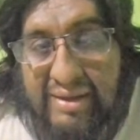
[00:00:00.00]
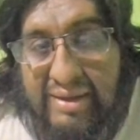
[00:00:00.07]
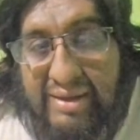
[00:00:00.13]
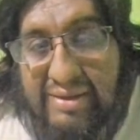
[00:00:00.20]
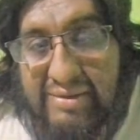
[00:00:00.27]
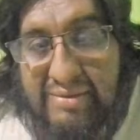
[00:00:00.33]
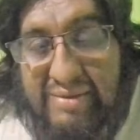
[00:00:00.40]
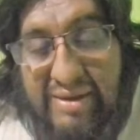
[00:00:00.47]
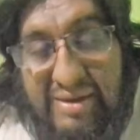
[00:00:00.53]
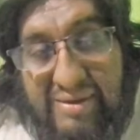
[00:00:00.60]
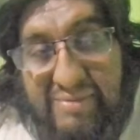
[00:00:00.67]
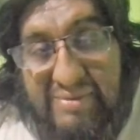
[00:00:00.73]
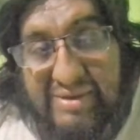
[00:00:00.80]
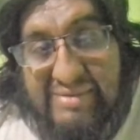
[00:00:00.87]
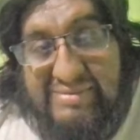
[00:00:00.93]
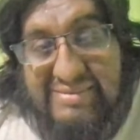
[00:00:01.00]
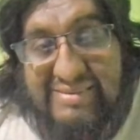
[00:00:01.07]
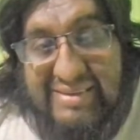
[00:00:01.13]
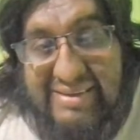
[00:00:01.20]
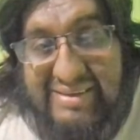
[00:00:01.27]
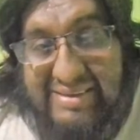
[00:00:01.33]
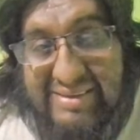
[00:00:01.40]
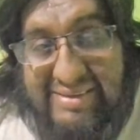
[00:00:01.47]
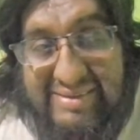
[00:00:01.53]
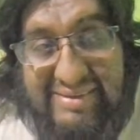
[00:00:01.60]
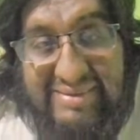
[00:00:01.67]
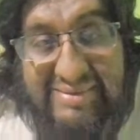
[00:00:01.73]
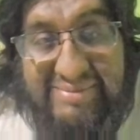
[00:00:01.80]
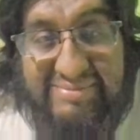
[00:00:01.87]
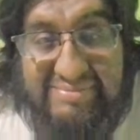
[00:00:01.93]
And you can request the
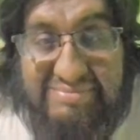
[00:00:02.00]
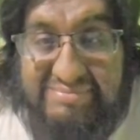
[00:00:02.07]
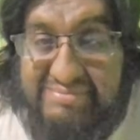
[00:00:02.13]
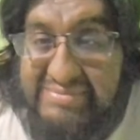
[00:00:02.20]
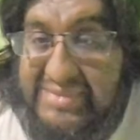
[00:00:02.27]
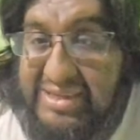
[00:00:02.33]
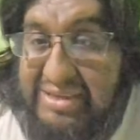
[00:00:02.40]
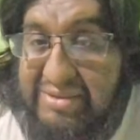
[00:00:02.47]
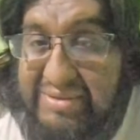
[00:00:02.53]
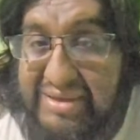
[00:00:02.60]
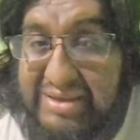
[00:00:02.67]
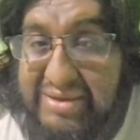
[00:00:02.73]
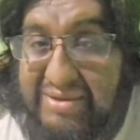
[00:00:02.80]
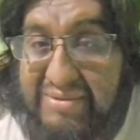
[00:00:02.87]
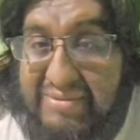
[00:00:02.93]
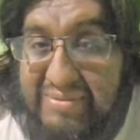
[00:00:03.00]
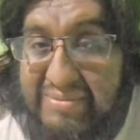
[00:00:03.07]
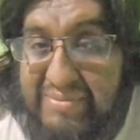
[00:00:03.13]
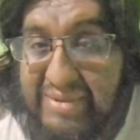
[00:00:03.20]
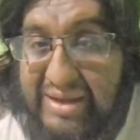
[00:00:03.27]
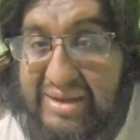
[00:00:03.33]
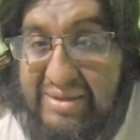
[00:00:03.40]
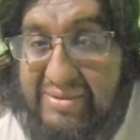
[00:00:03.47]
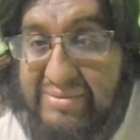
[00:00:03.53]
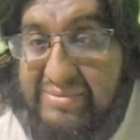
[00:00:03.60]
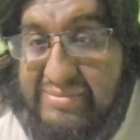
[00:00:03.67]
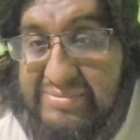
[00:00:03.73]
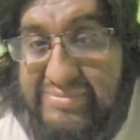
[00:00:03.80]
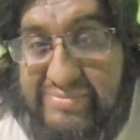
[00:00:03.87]
Unicode value,